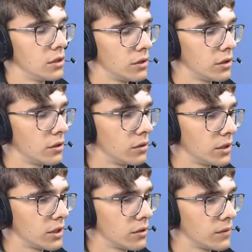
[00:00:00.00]
No, I
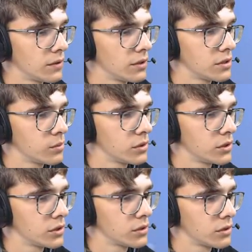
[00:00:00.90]
didn't want these
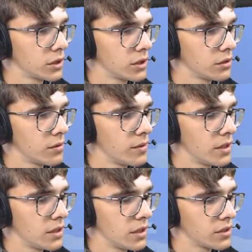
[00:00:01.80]
blocks. Okay, go
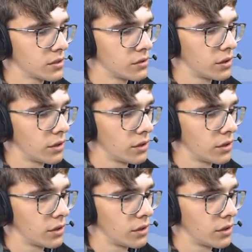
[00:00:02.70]
away. Yes. Okay.